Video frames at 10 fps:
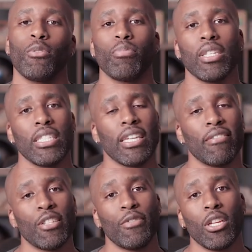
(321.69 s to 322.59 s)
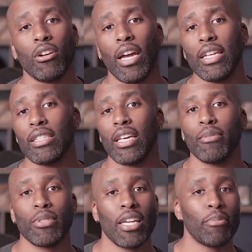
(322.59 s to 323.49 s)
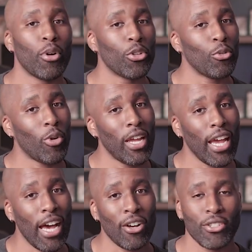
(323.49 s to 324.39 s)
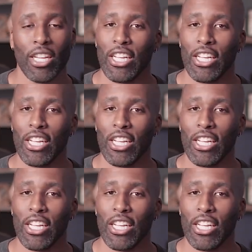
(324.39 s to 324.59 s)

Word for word: please give this video a thumbs up on your way out.